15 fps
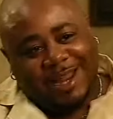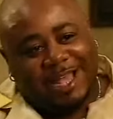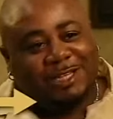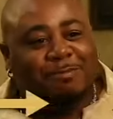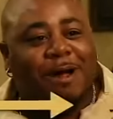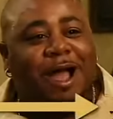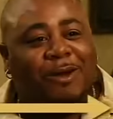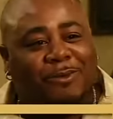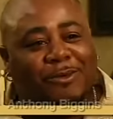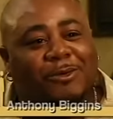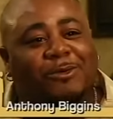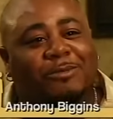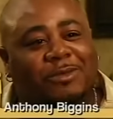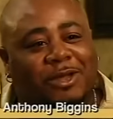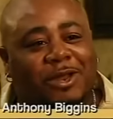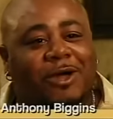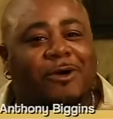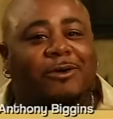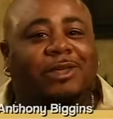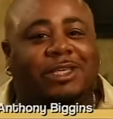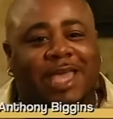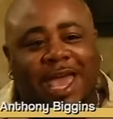that's my room. You
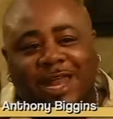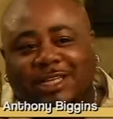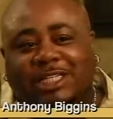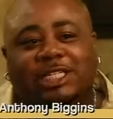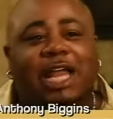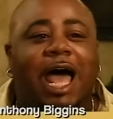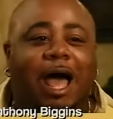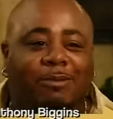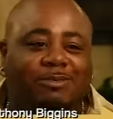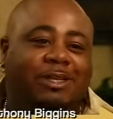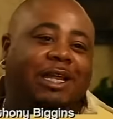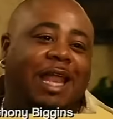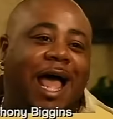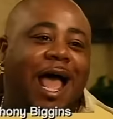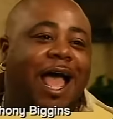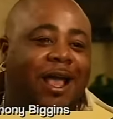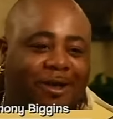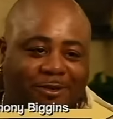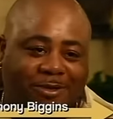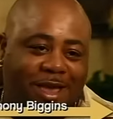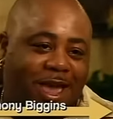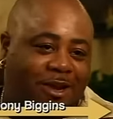know, it kind of stops. The line
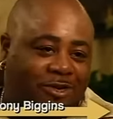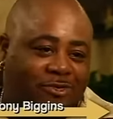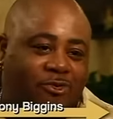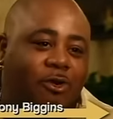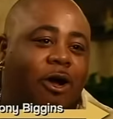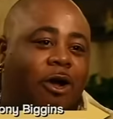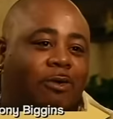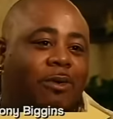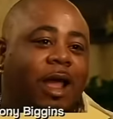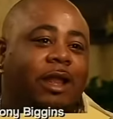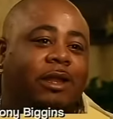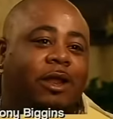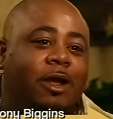going to kind of draw right